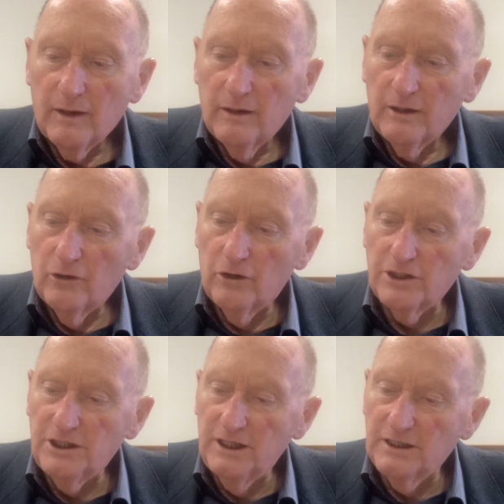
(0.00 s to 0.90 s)
the Lord
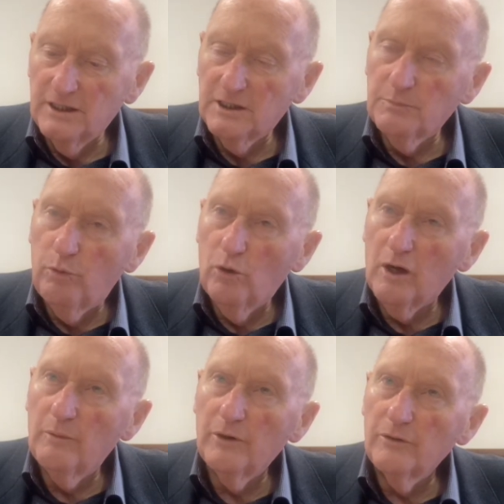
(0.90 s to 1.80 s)
Jesus spoke
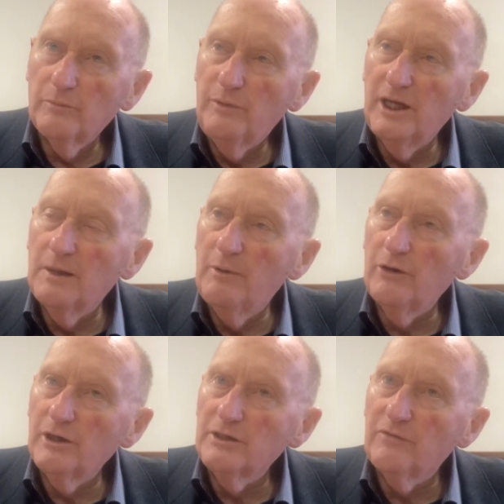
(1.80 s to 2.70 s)
about being about
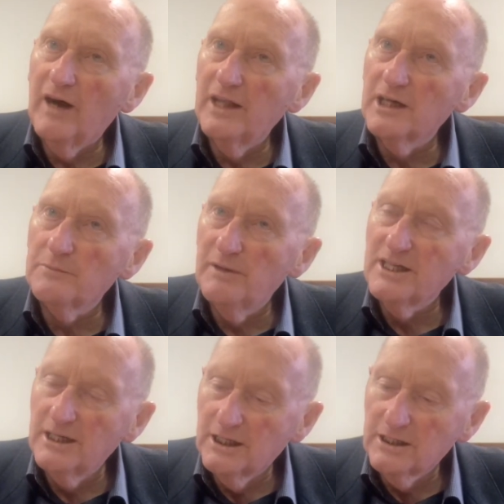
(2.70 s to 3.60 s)
his Father's
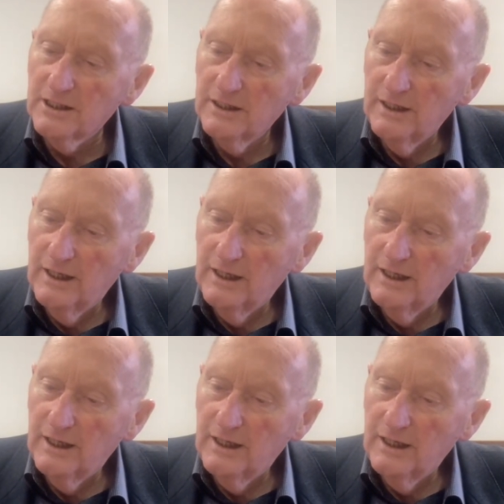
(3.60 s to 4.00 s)
business.